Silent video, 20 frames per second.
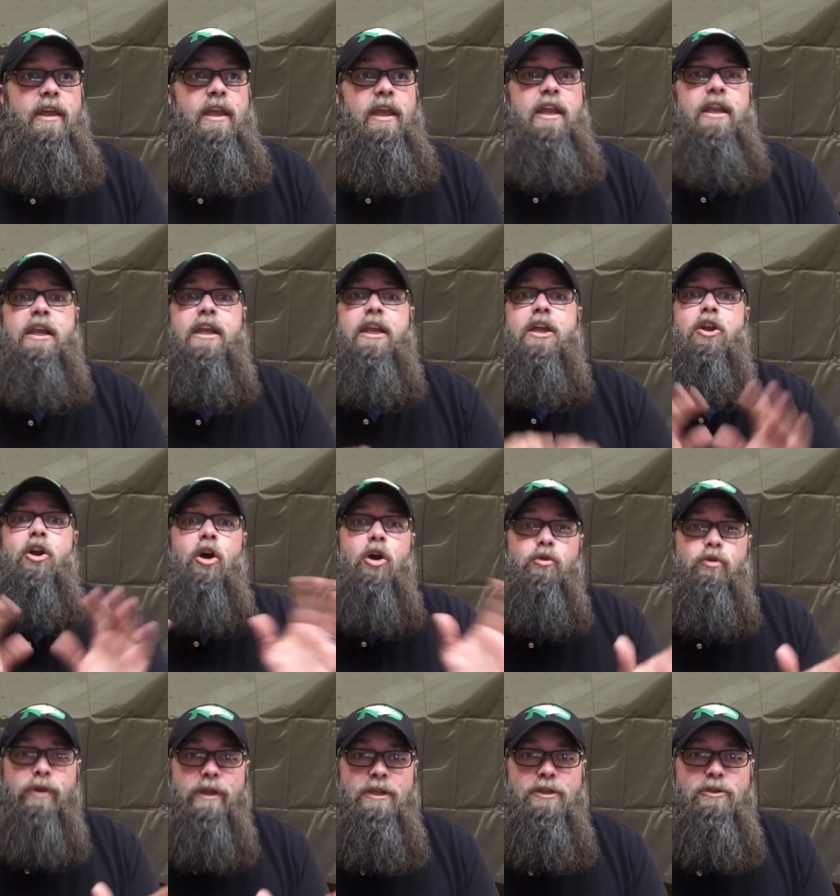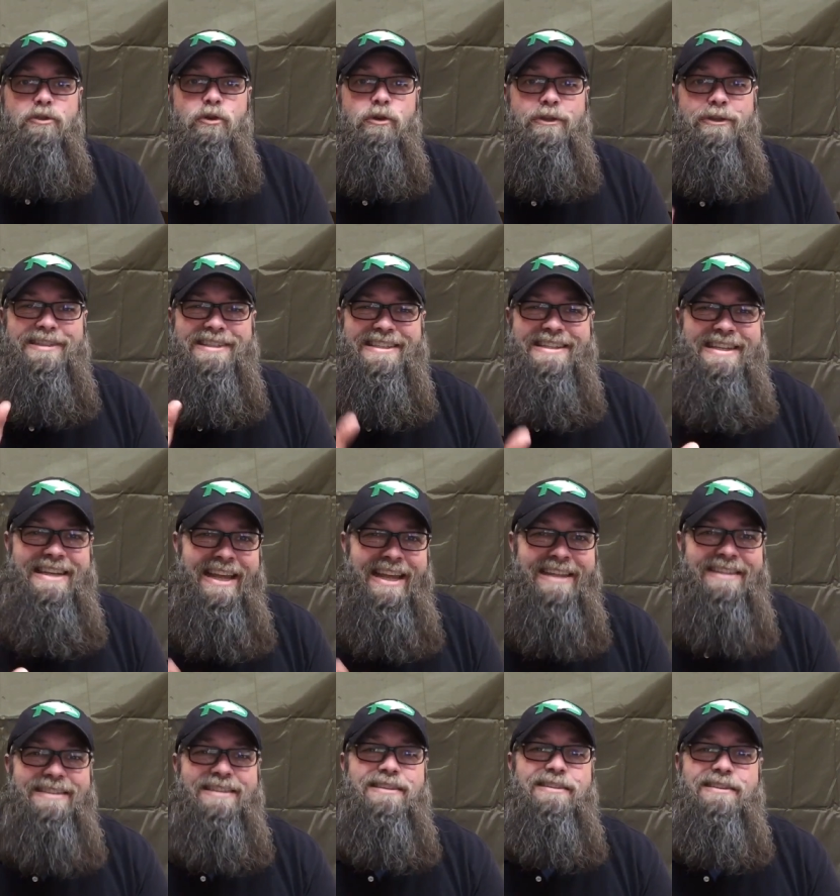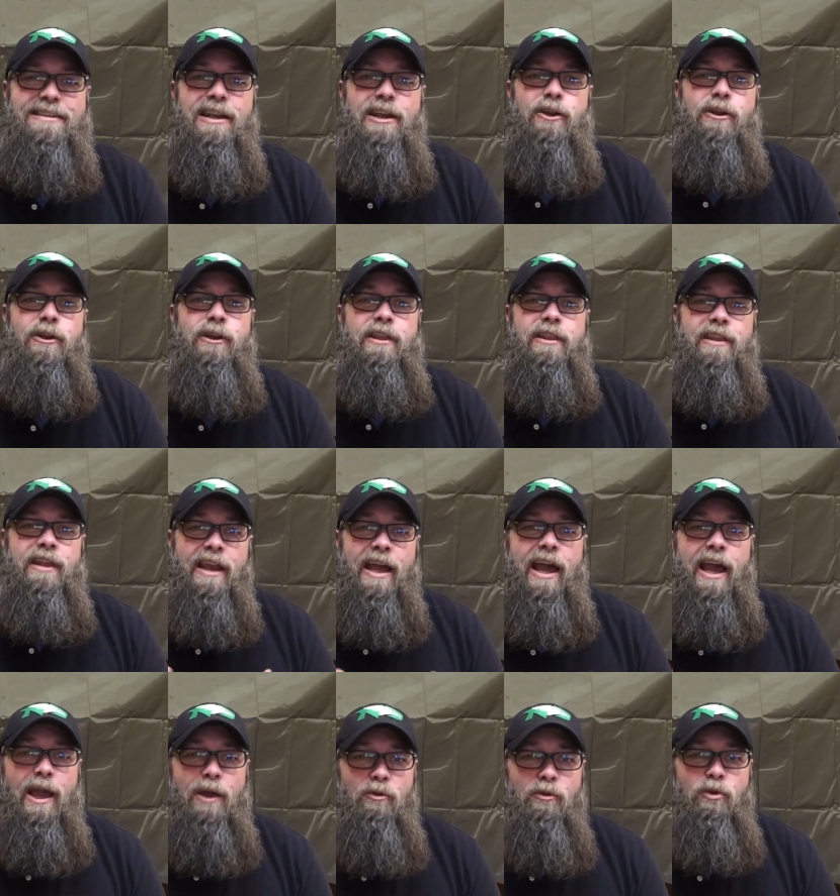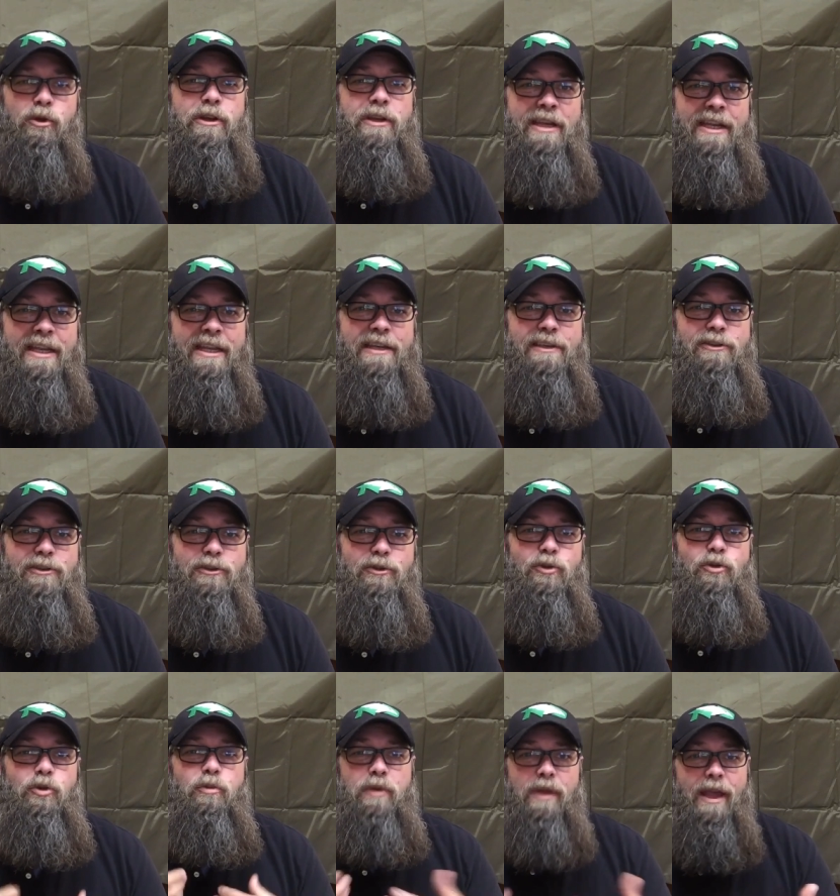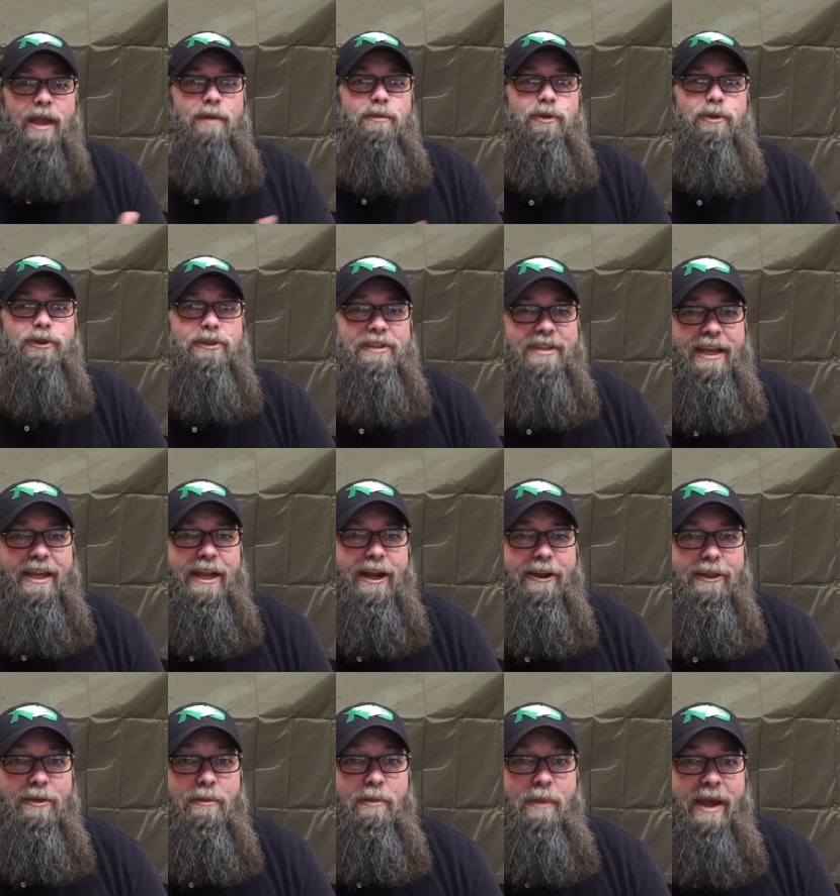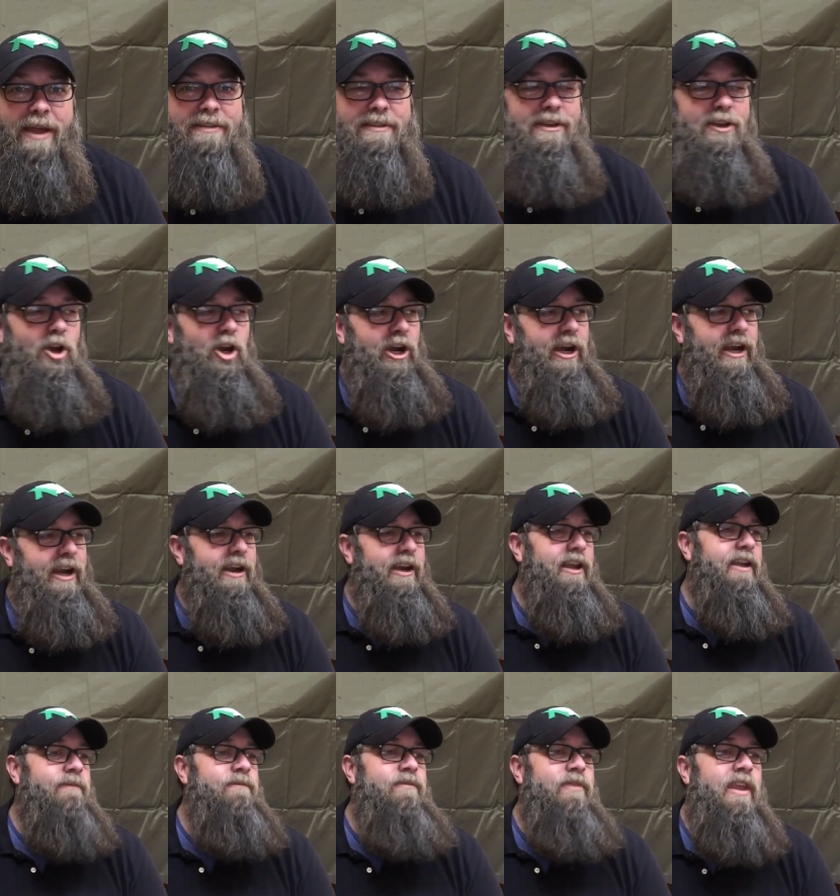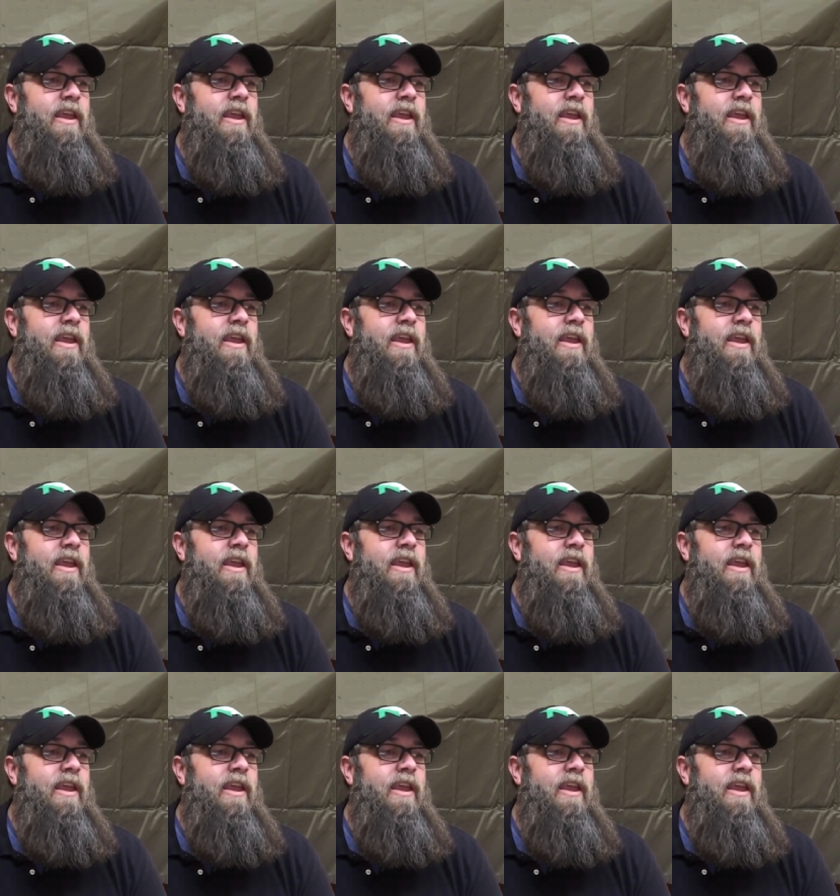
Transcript: any and all resources necessary that I would need to be able to take care of the mice in our area.